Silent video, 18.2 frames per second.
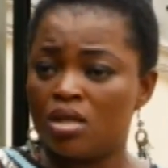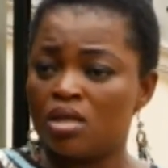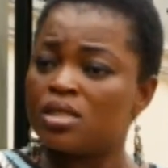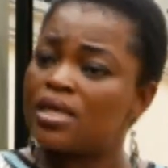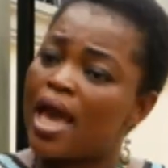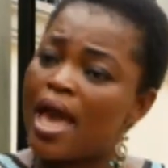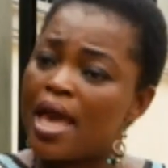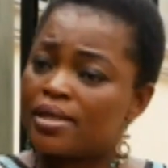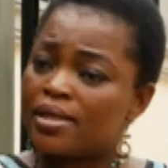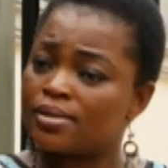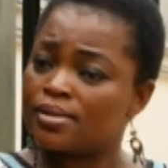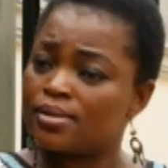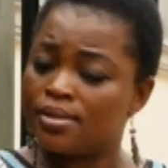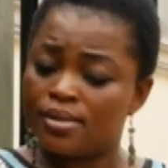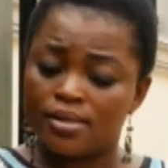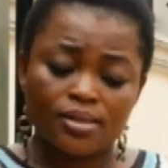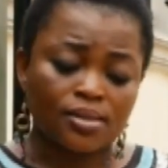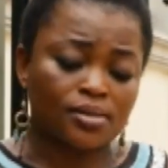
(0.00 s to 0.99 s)
yes,
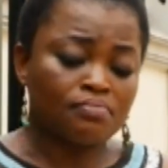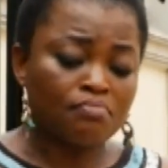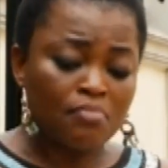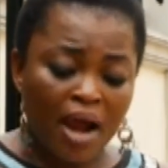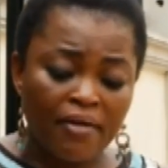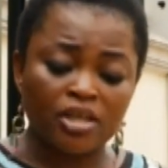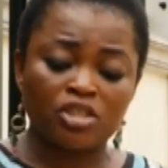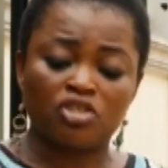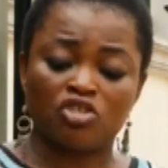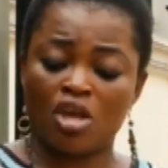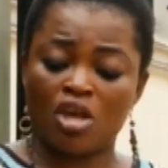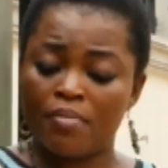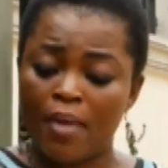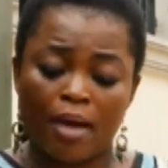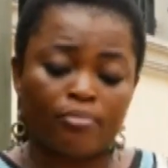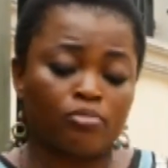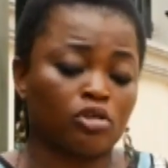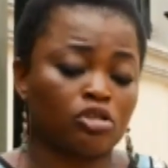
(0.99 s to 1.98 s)
in this marriage game,
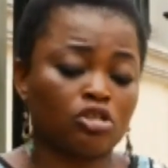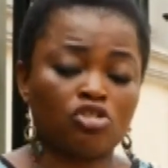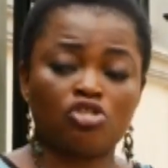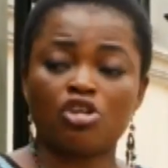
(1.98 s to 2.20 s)
I'm not a